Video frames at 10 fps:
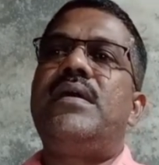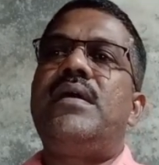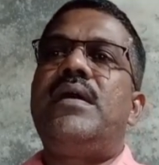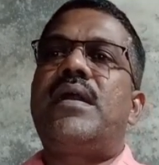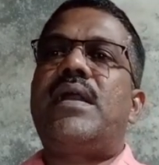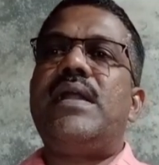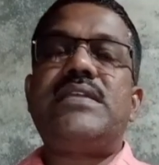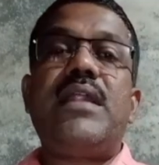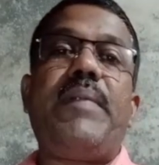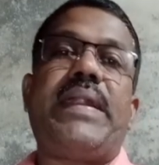Cultural
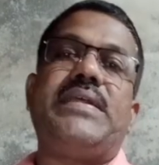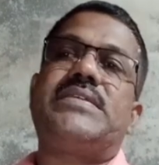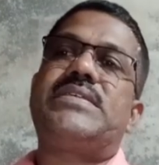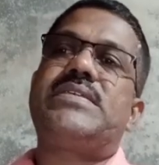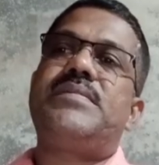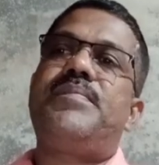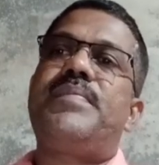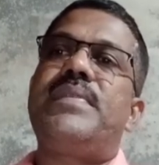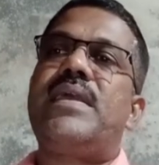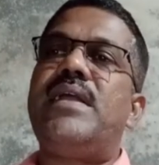practice.
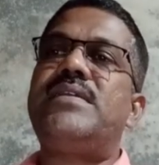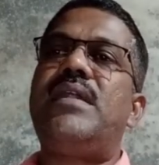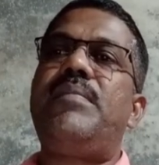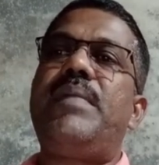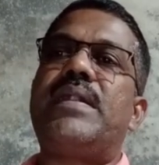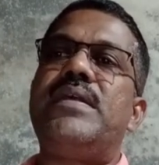The cultural practice